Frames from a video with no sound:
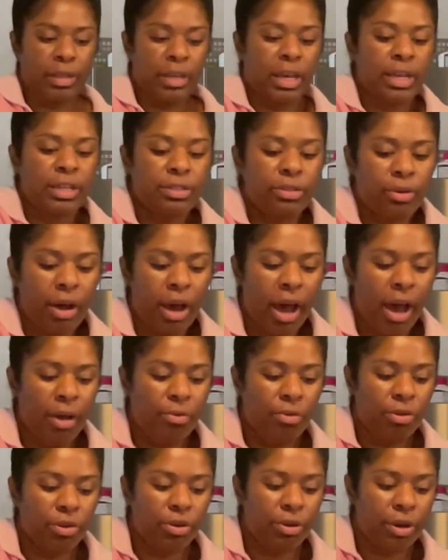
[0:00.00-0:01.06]
And so I
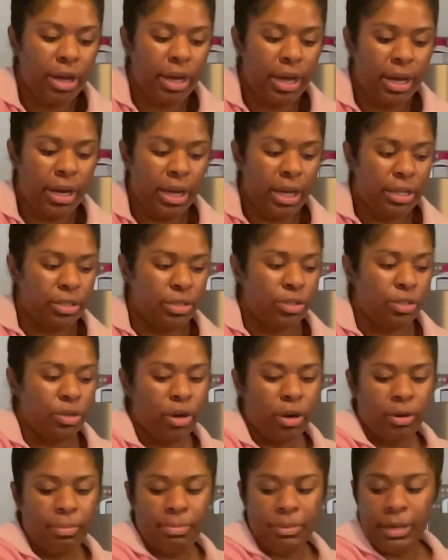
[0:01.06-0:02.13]
will go ahead and
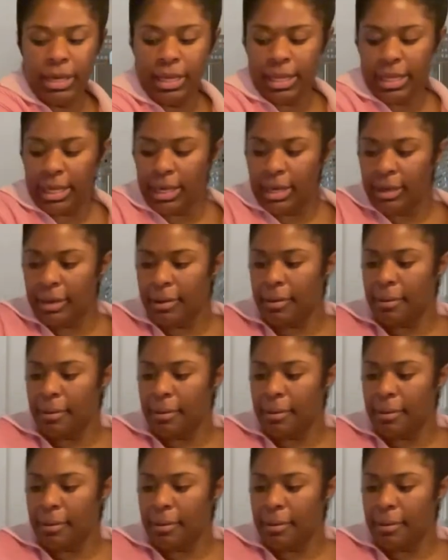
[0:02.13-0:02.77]
start peeling.